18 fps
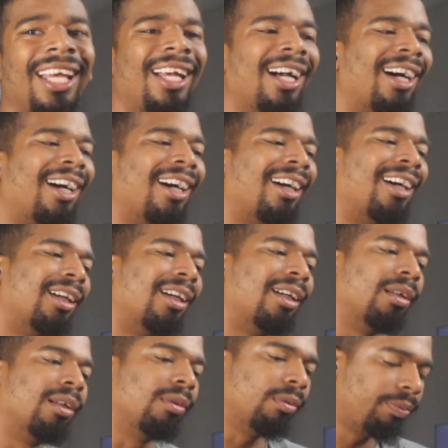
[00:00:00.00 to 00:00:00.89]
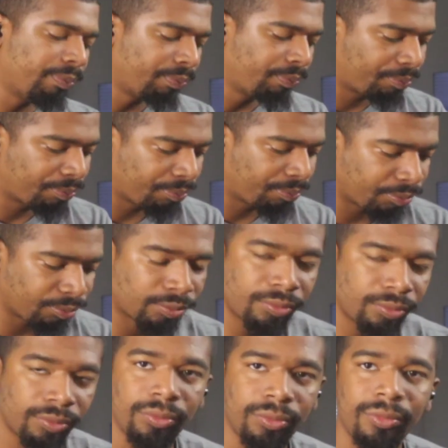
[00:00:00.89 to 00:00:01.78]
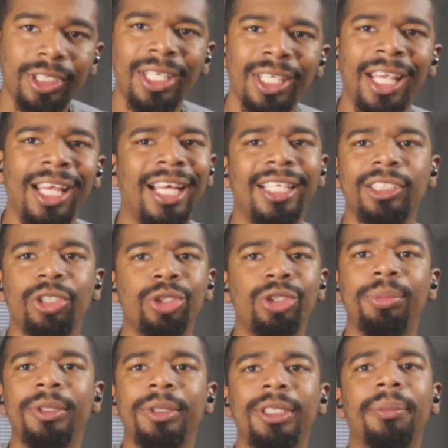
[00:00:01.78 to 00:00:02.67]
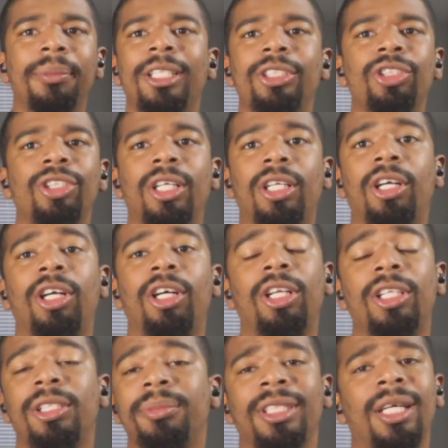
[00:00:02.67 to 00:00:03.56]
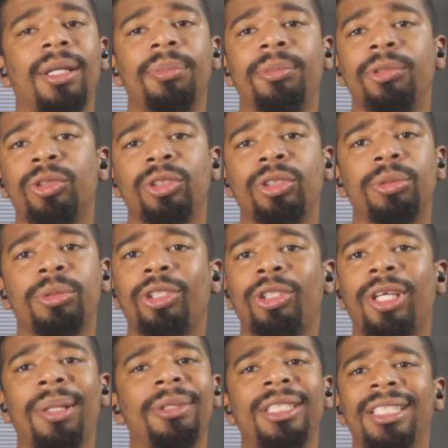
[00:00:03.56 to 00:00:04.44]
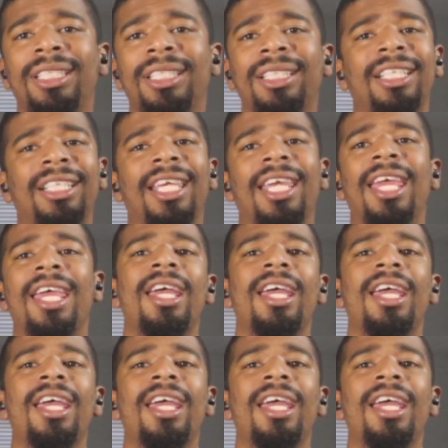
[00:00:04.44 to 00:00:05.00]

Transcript: Uh, I got social media and Patreon all up top. You want to subscribe to any of it.